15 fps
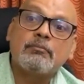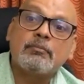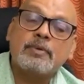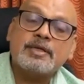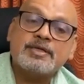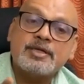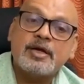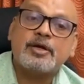
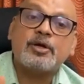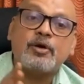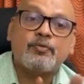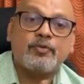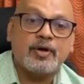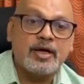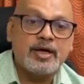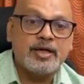set
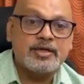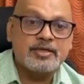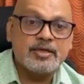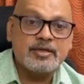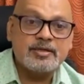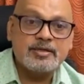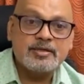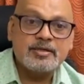of
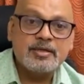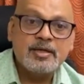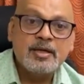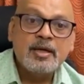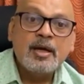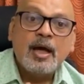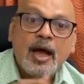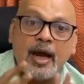conditions,
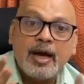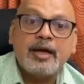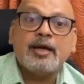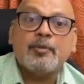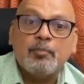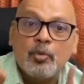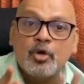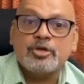
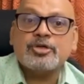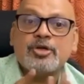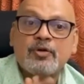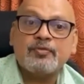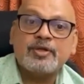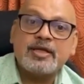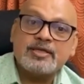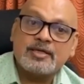and most
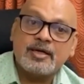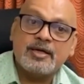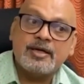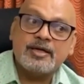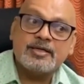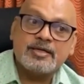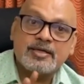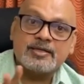of these
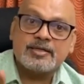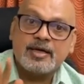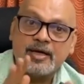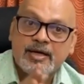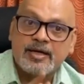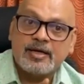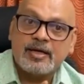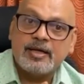conditions
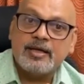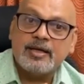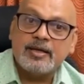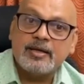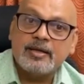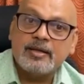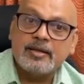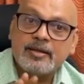currently
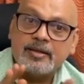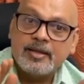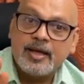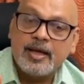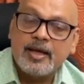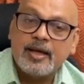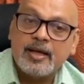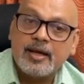
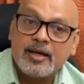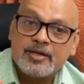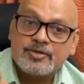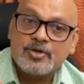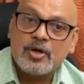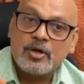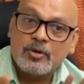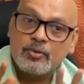they
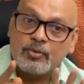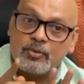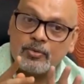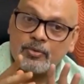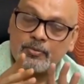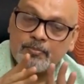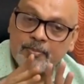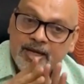resolve
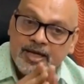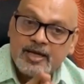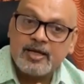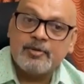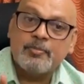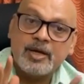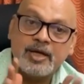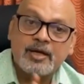mainly
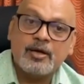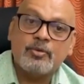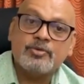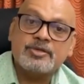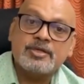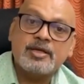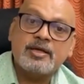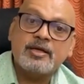by
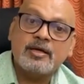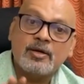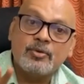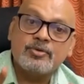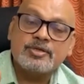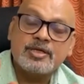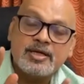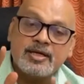counseling.
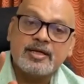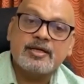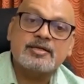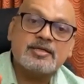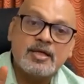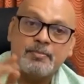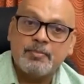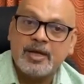Counseling is
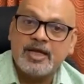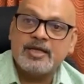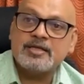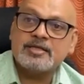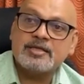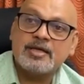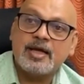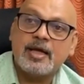the
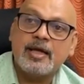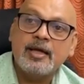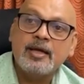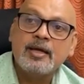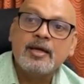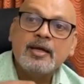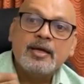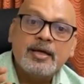mainstay
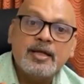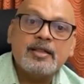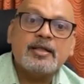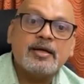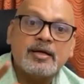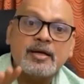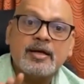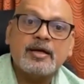in
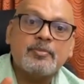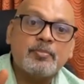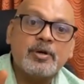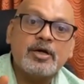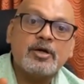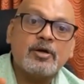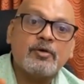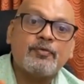the
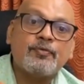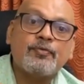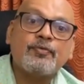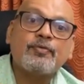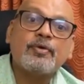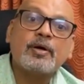treatment of